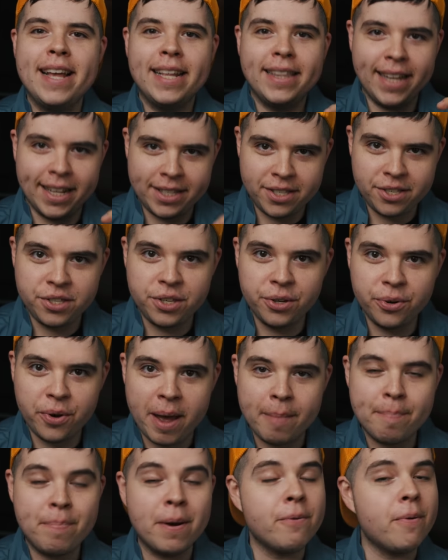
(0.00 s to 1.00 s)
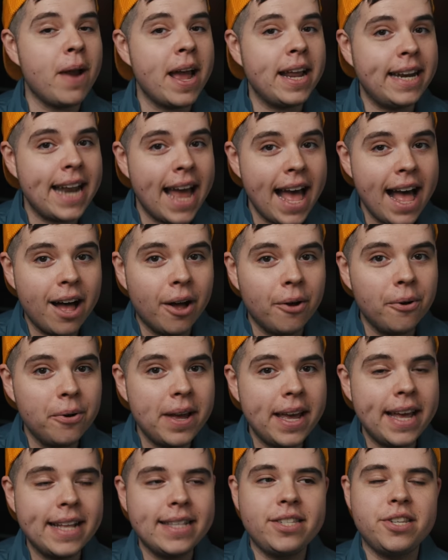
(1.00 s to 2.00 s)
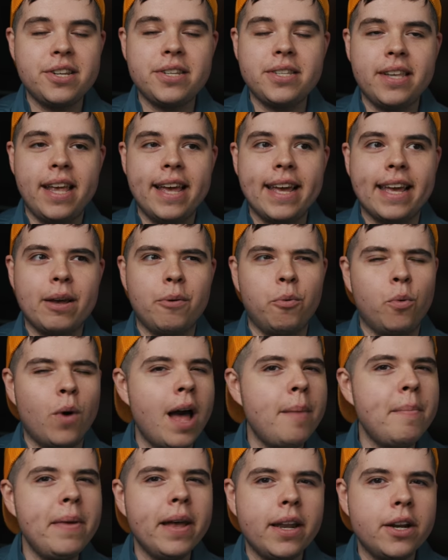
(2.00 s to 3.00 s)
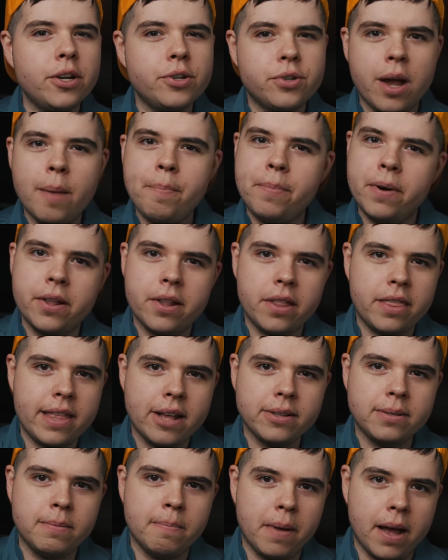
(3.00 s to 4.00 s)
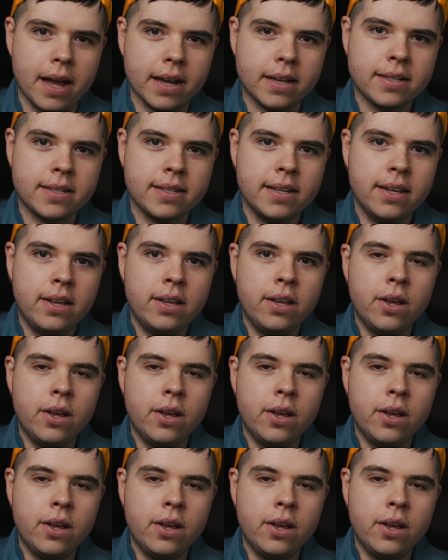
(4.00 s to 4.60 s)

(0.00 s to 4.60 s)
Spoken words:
Let's do it. But right now, it's just like, why am I going to drop another $1,000